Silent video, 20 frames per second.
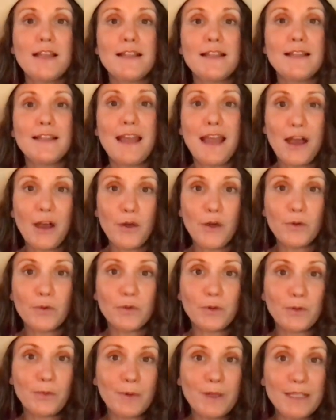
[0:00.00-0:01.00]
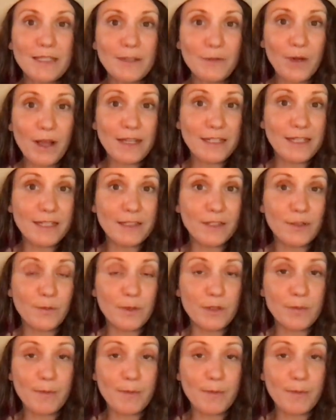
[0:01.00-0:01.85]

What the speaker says: Now, the reason why it takes so much